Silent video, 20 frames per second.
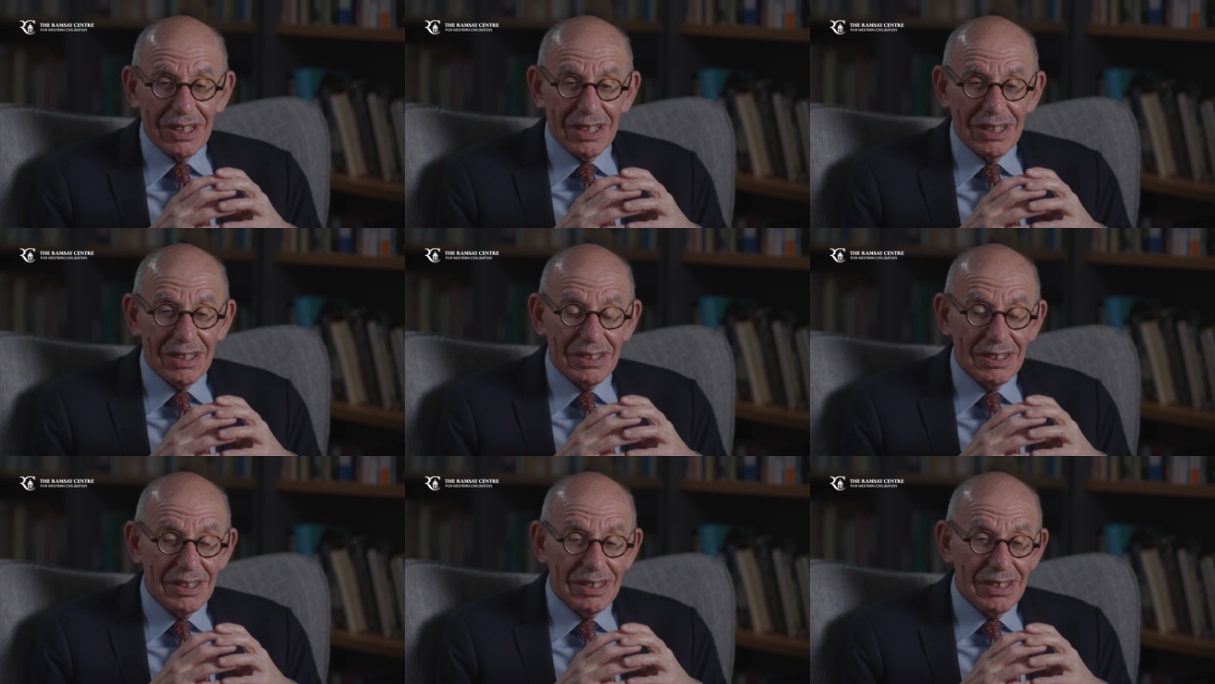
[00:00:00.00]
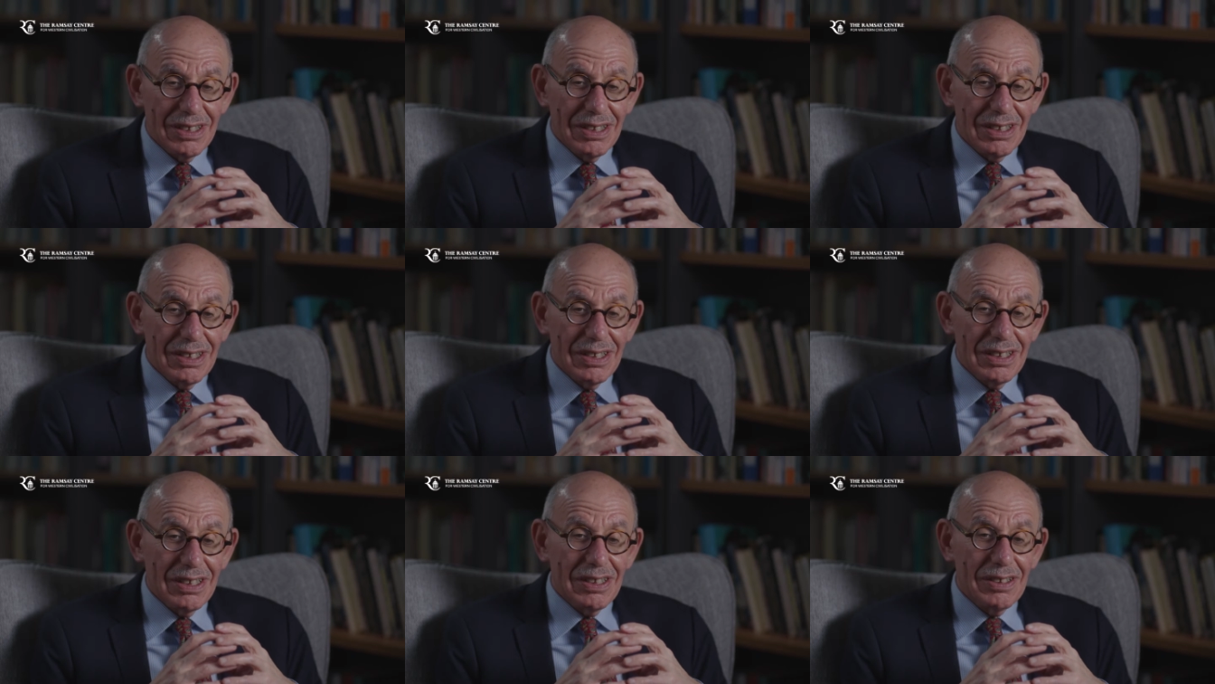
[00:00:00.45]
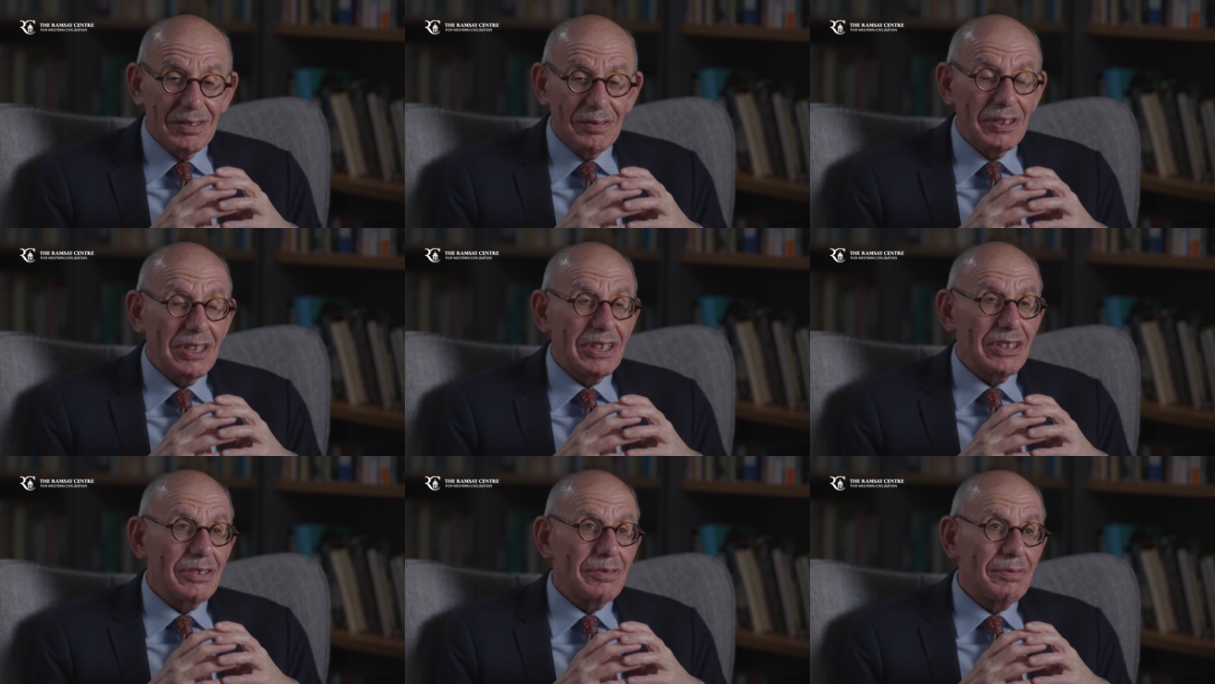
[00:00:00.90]
our
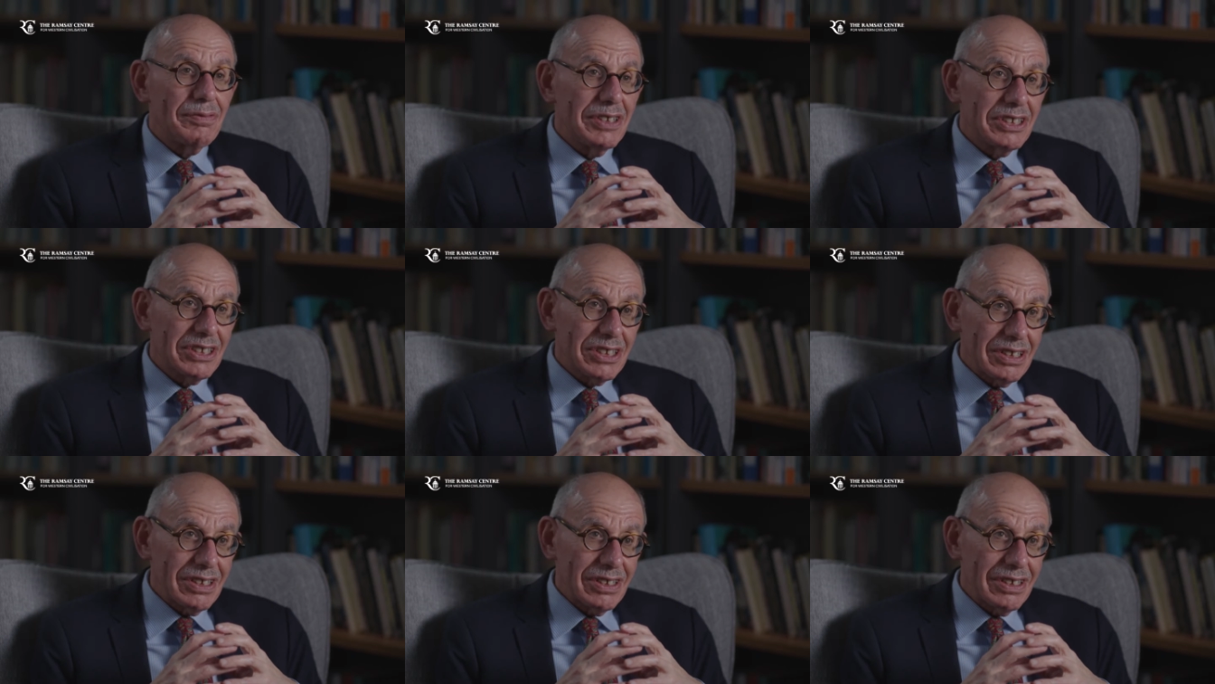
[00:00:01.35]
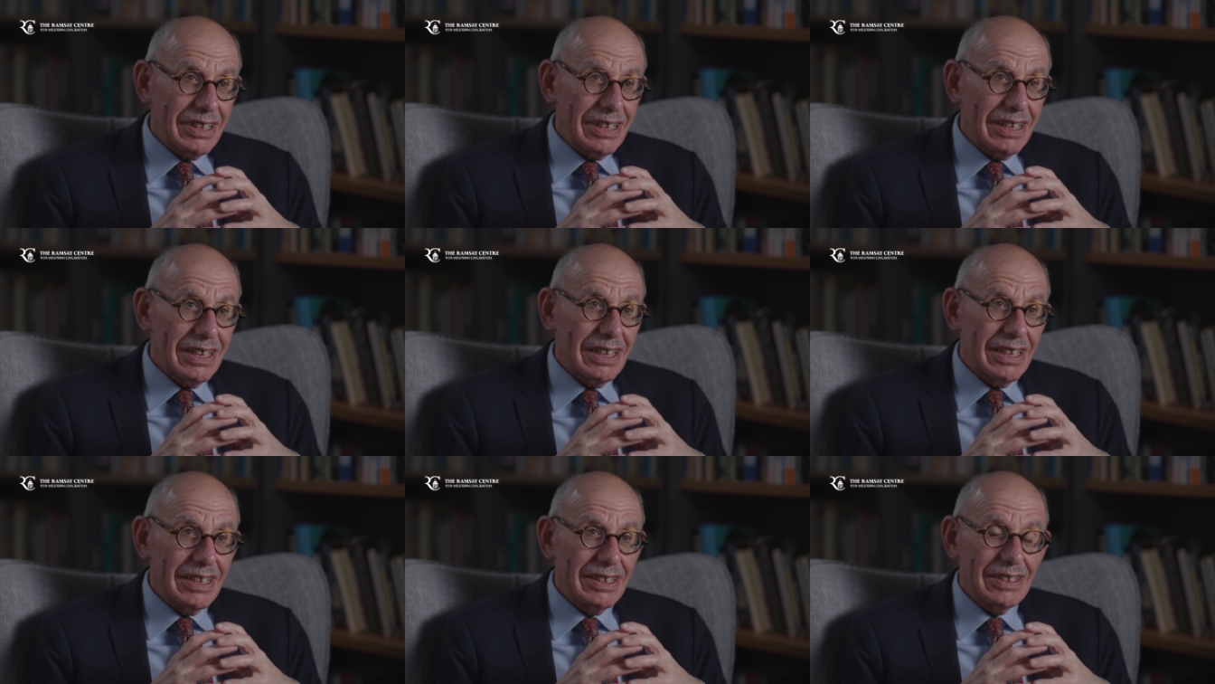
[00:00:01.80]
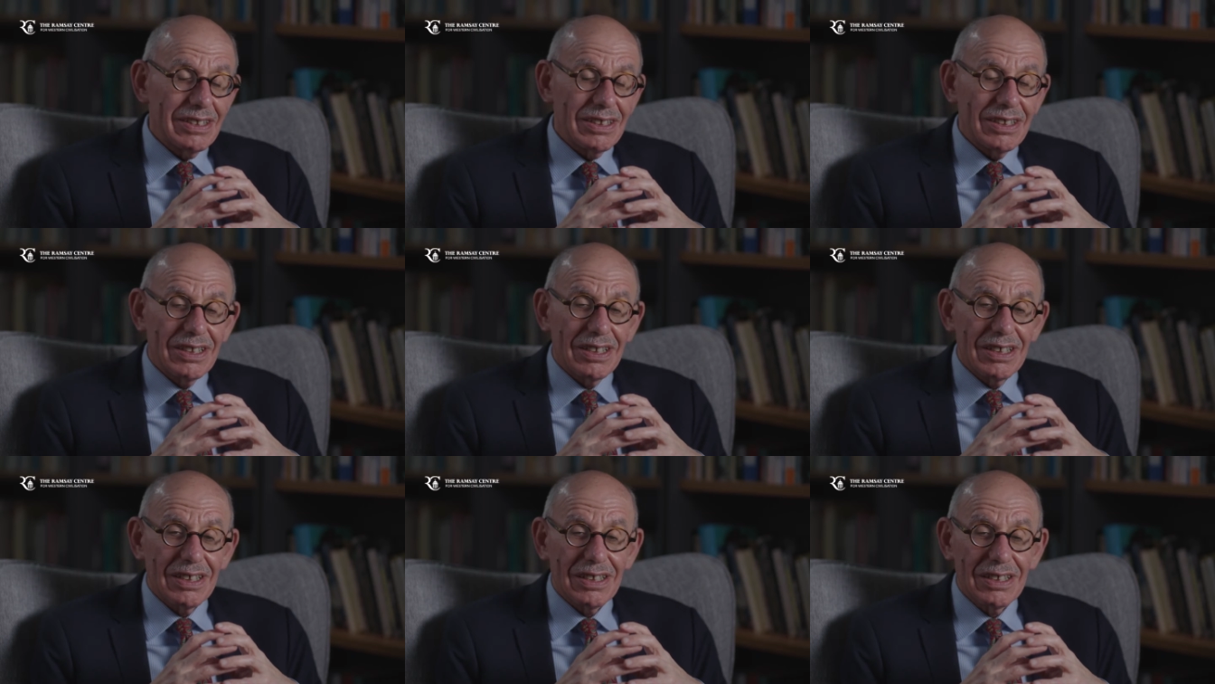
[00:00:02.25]
field of vision and
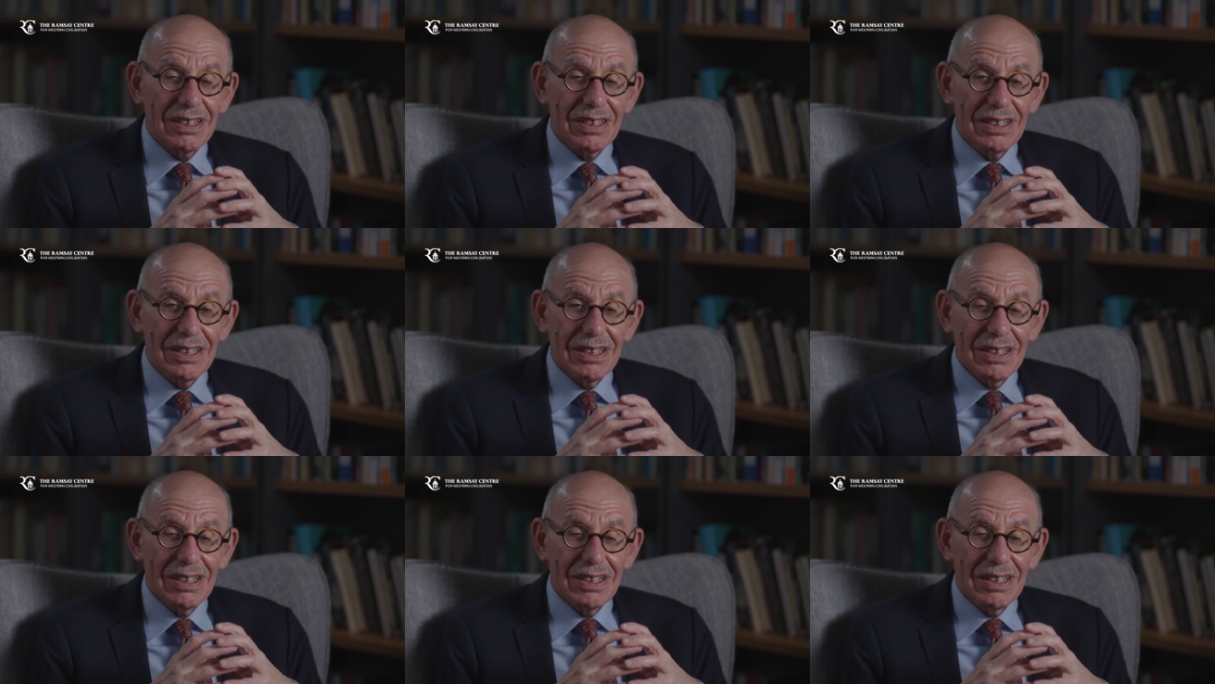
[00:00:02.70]
our